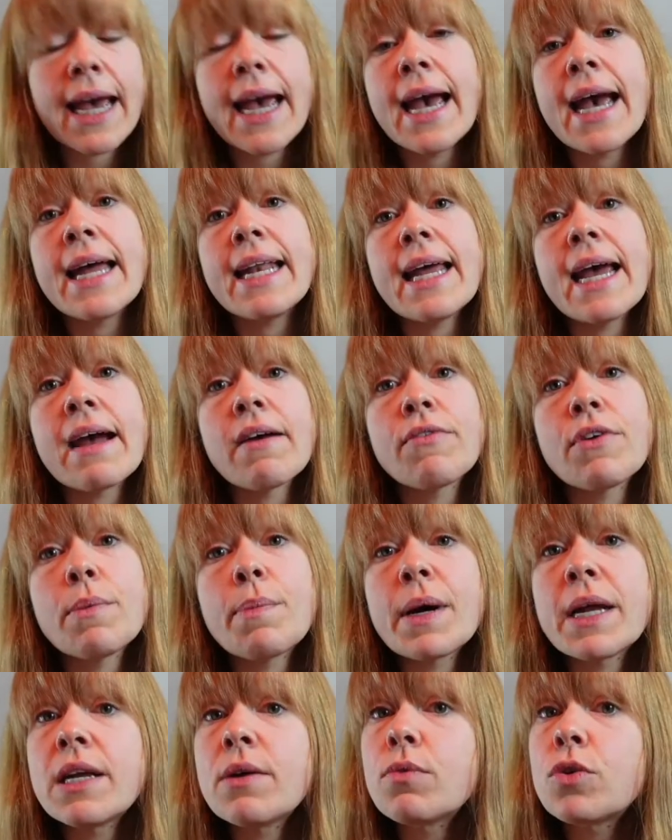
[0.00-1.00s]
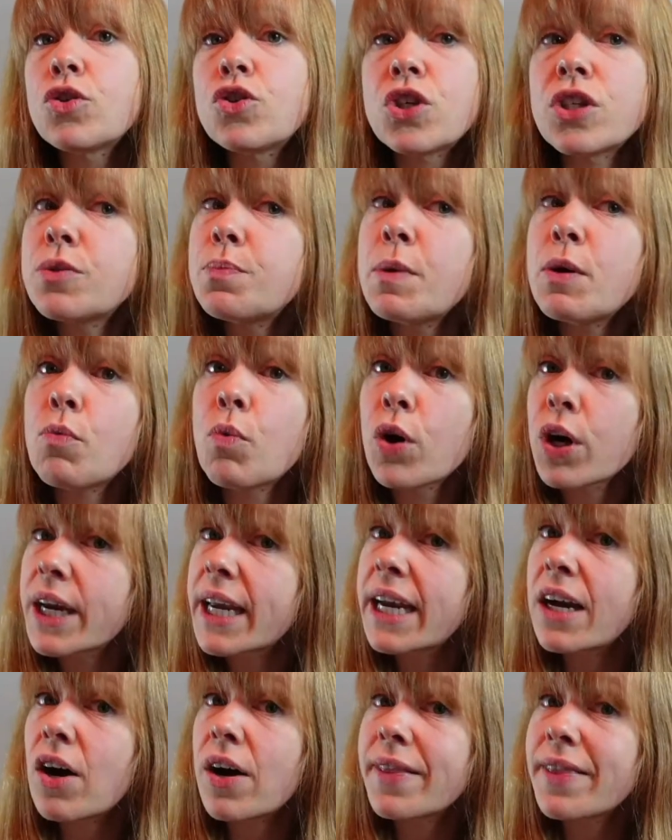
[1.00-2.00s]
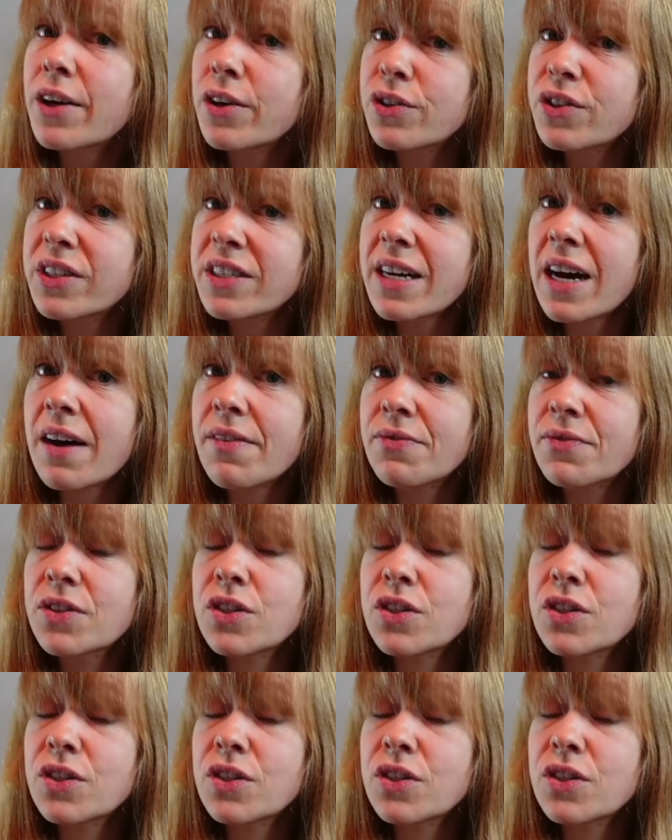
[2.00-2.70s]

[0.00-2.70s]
and everybody will just be working on their stuff.